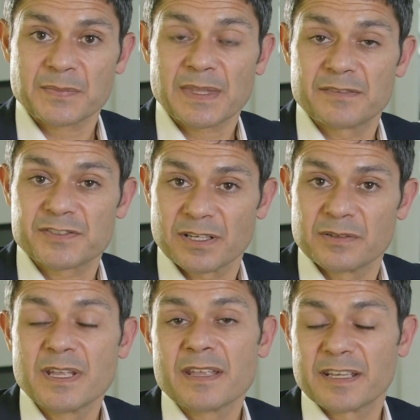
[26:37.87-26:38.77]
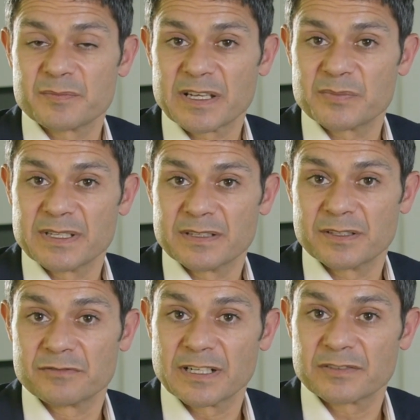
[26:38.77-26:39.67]
If so, they may be in
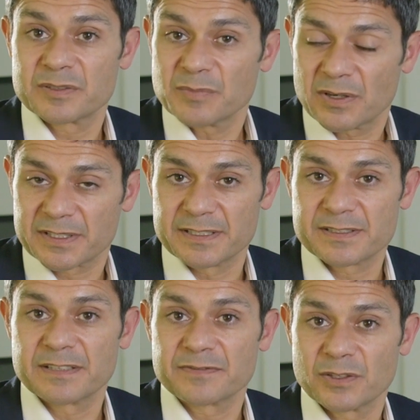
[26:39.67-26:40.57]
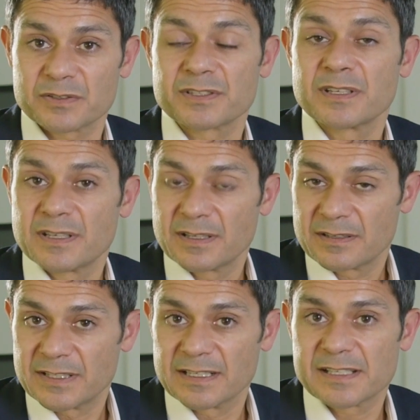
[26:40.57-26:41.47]
the relevant market. If not,
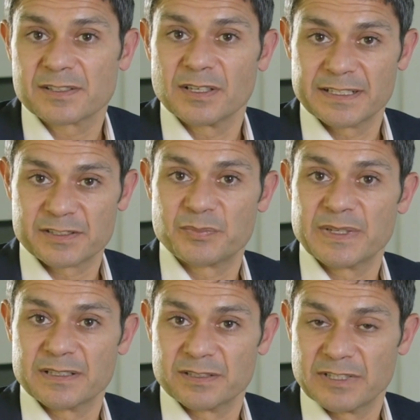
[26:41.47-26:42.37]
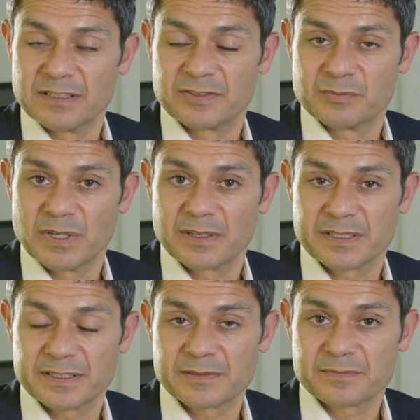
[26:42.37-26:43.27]
they're less likely to be in the relevant
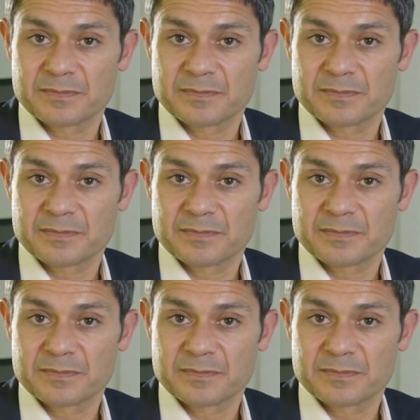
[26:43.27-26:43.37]
market.